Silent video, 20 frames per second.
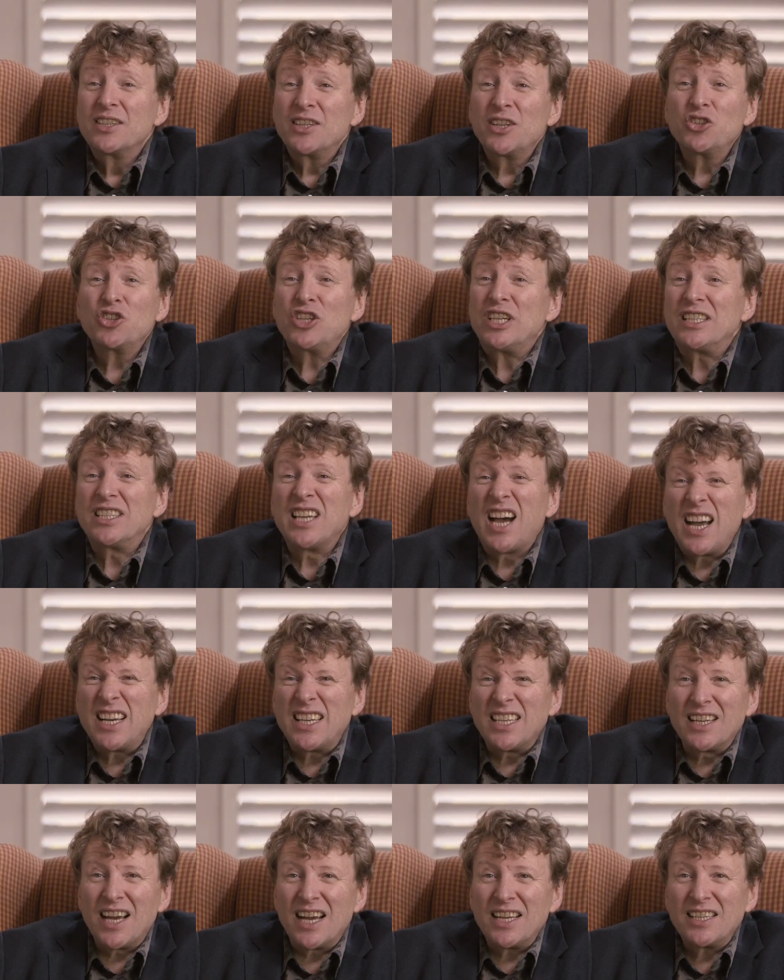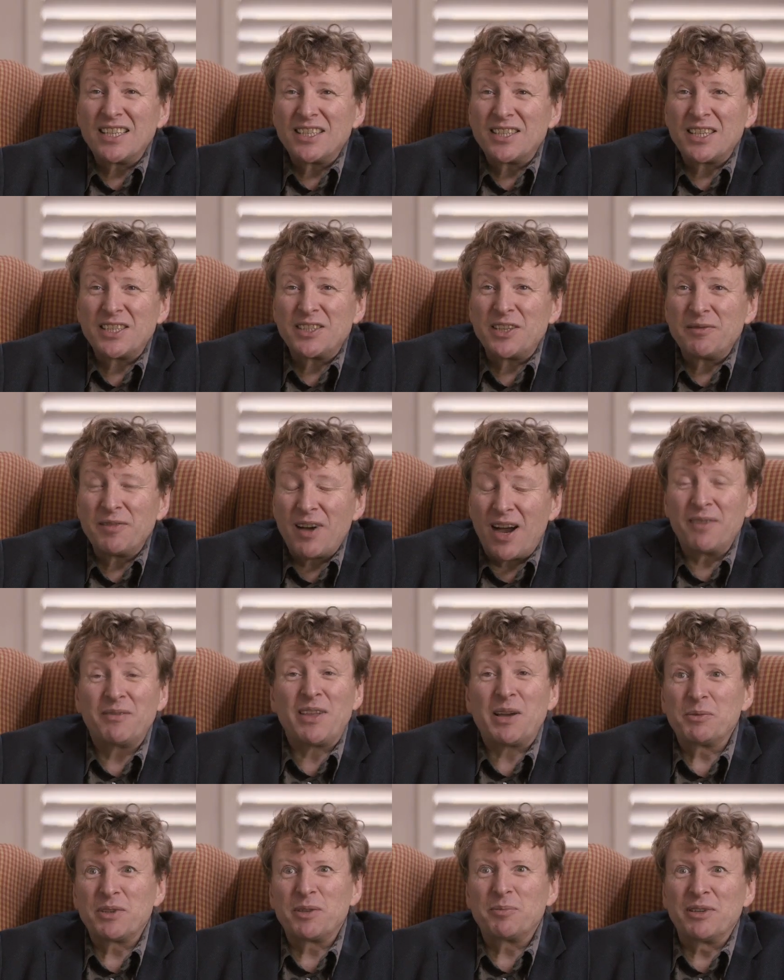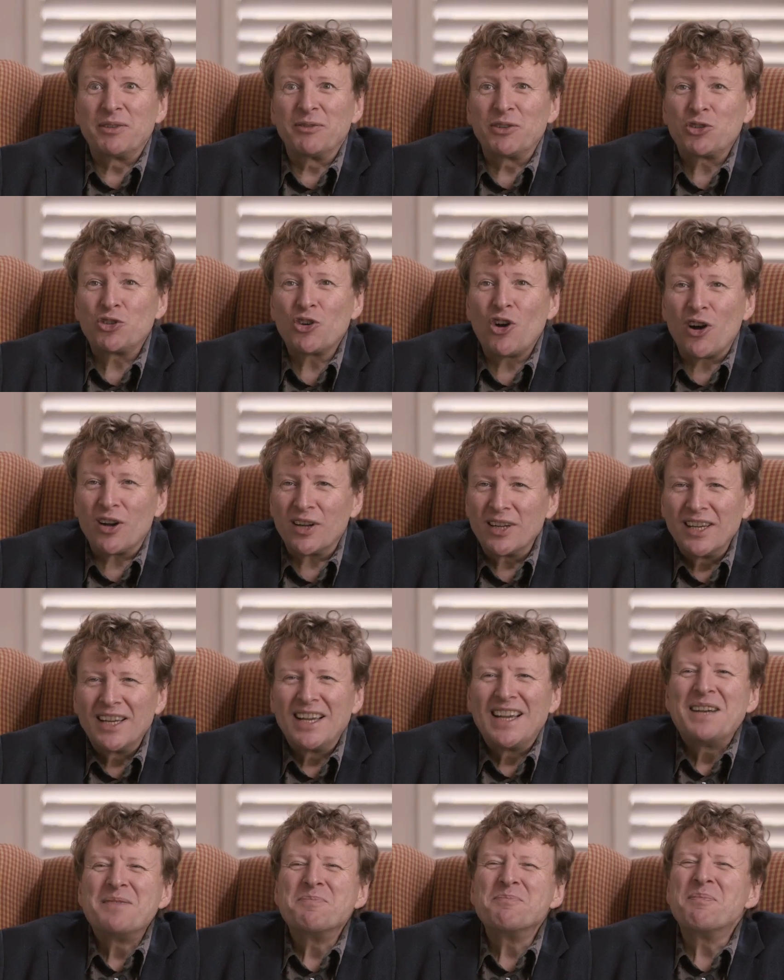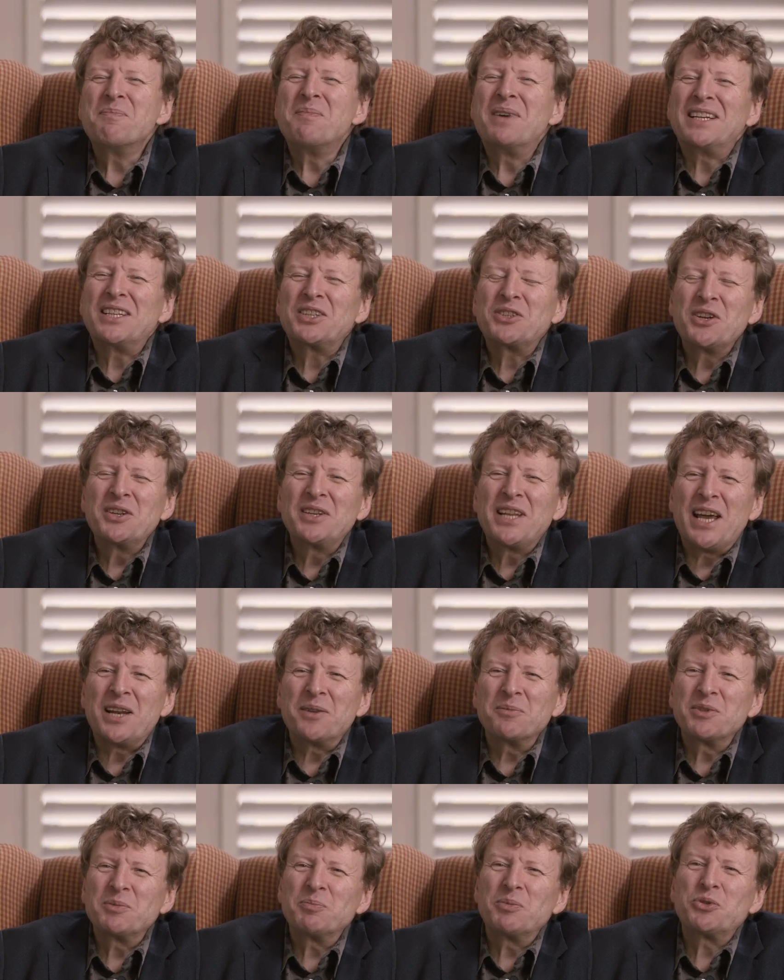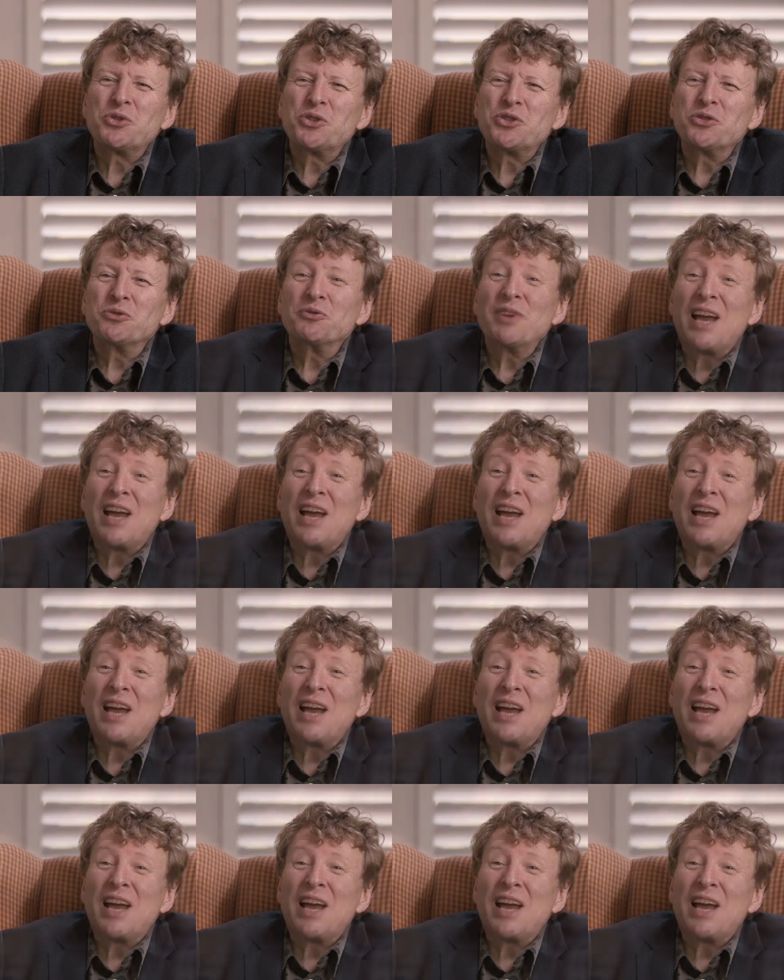since she died in 1965, that was a bit of a shock. But it turned out it was Patricia